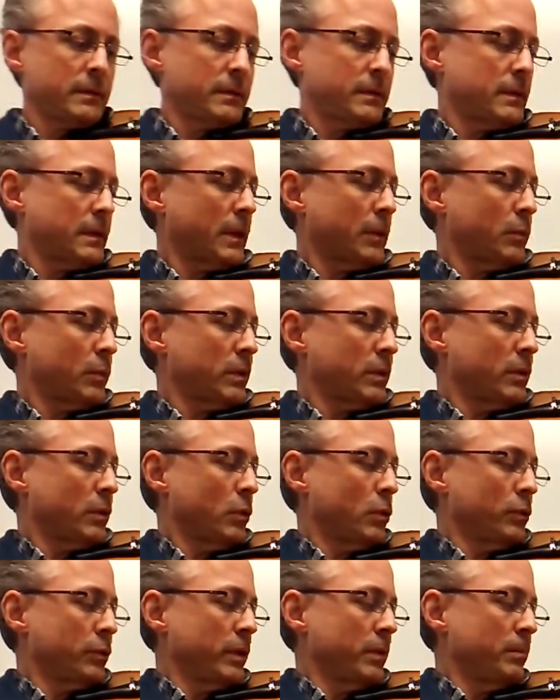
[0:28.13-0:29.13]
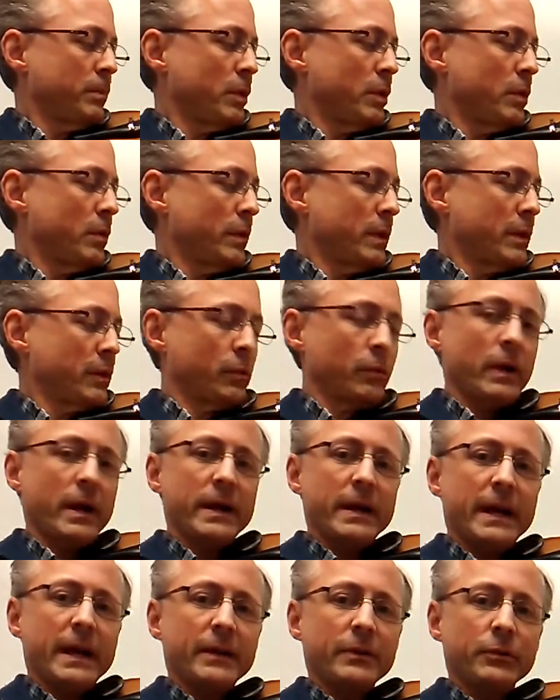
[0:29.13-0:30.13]
and we're going to hold our bow at a right
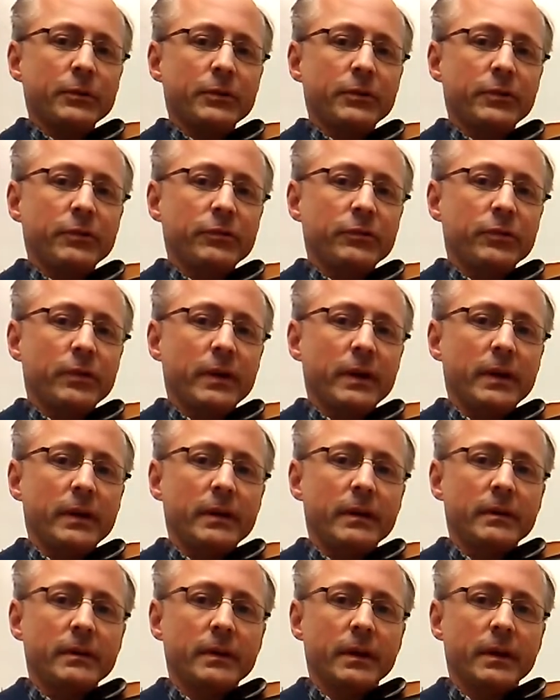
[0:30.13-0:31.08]
angle to the string,